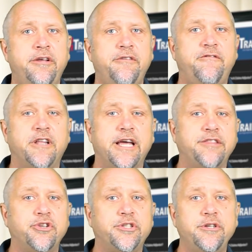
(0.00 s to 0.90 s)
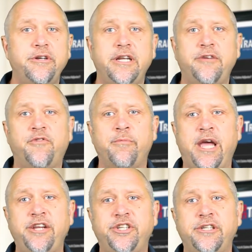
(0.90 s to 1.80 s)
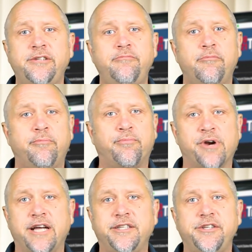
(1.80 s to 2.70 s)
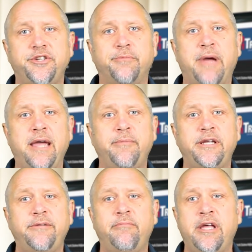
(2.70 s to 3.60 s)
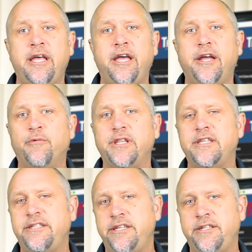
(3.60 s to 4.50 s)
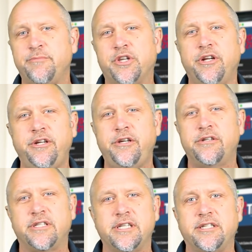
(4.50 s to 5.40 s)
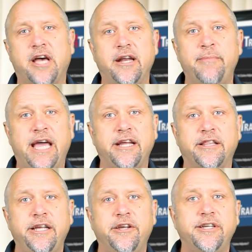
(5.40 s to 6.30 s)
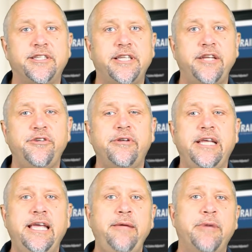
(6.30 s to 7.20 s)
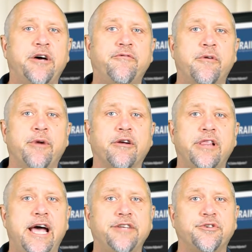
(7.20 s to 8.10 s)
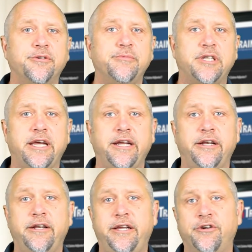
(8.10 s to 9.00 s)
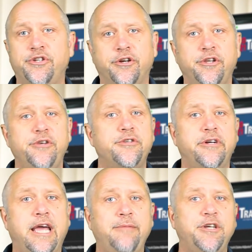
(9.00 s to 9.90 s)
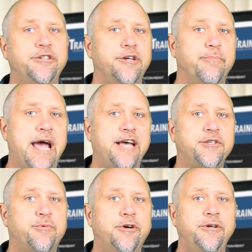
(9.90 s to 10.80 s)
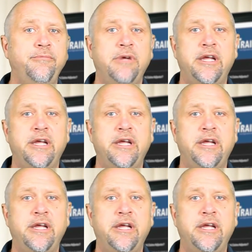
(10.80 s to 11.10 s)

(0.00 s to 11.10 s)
Fill out the student information, process your payment. And what the system's going to do is it's automatically going to send you an email from our classroom saying, here's your username, here's your password,